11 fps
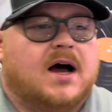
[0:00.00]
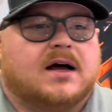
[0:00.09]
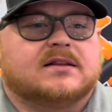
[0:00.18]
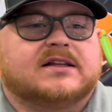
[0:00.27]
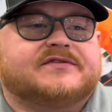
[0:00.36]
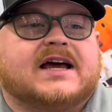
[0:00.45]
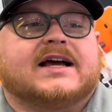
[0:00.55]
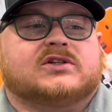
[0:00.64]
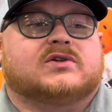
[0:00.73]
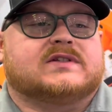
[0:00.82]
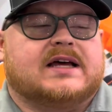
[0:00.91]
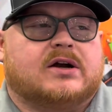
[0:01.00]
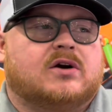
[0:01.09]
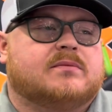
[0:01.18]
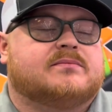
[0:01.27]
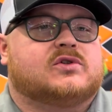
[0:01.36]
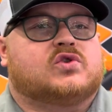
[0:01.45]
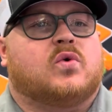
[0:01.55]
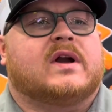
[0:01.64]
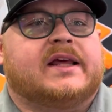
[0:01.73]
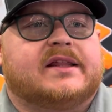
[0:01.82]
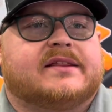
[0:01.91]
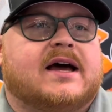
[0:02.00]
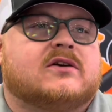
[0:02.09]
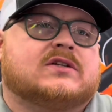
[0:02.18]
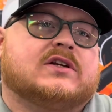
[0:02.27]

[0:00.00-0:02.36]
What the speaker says: lift axles that are 20,000